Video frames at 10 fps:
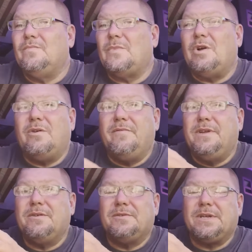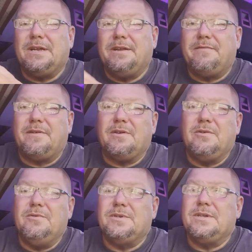All vehicles got different
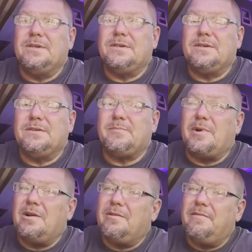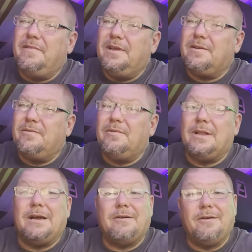acoustics. Smaller vehicle,
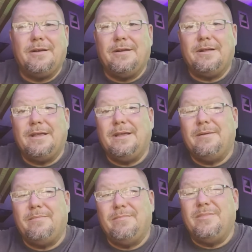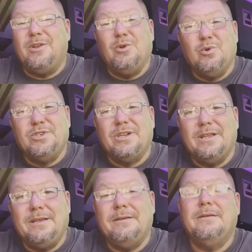louder you're gonna get
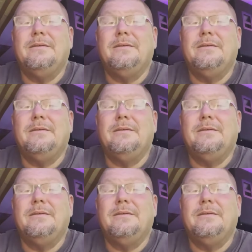usually.